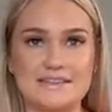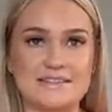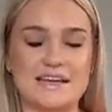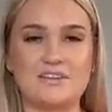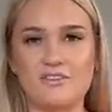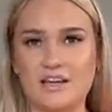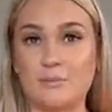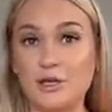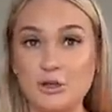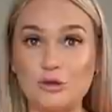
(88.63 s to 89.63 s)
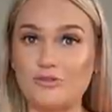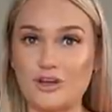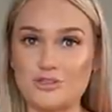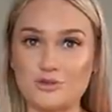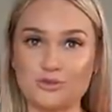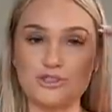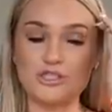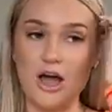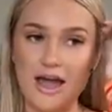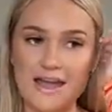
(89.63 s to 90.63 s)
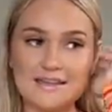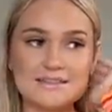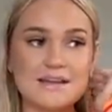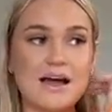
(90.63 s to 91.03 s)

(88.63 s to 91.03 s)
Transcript: That's kind of like my universal size.